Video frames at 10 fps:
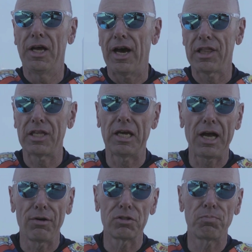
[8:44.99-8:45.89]
I think
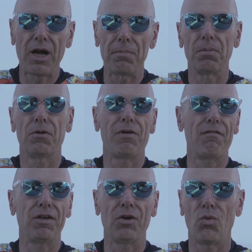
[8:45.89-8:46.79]
I was probably
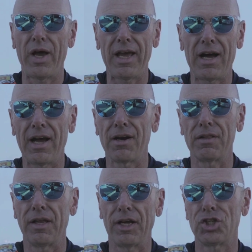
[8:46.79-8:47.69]
revving it way higher
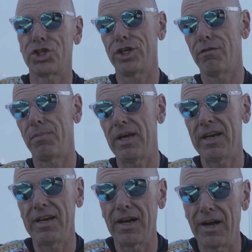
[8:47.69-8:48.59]
than I should have
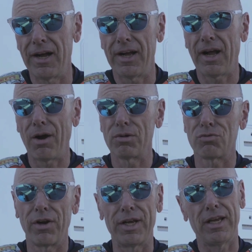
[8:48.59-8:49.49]
been. I was
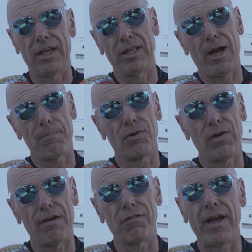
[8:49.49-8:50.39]
running it in the upper
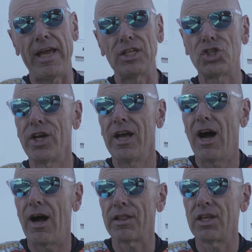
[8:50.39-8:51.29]
rev range.
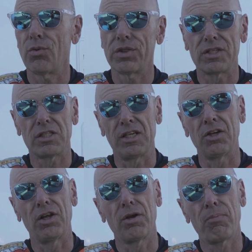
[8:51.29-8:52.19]
I think with the
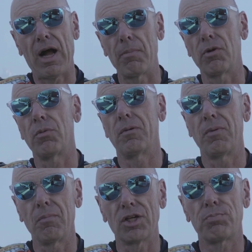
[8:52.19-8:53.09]
single, you probably would
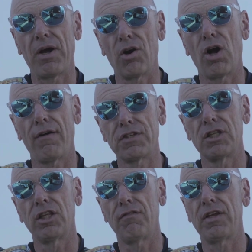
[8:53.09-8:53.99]
be much better off
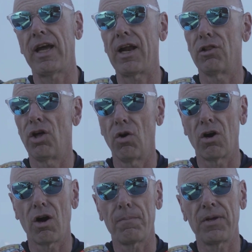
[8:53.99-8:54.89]
to leave it at a
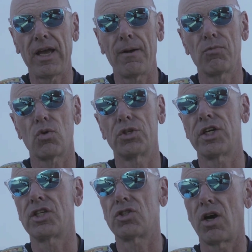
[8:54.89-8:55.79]
lower RPM,
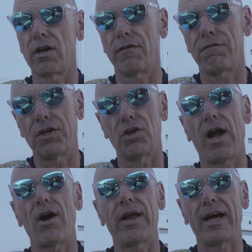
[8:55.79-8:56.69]
which I started to figure
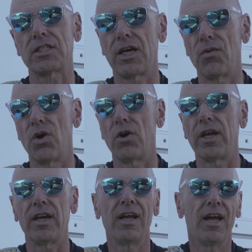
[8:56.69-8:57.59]
out as I rode
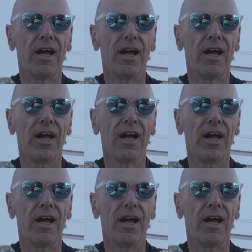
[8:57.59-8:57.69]
it.